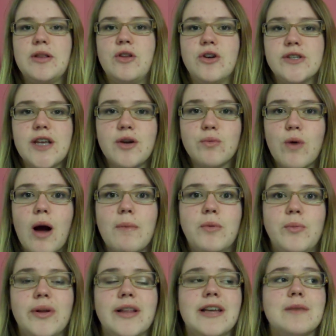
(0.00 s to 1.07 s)
it looks like
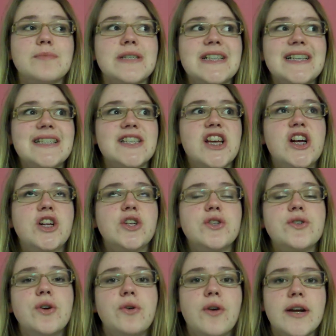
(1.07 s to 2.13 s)
Robin Williams. It is
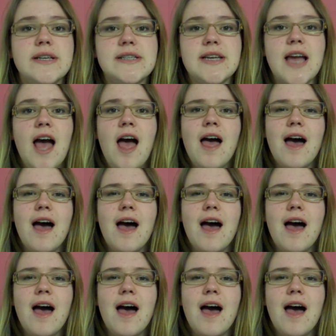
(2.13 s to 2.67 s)
so crazy.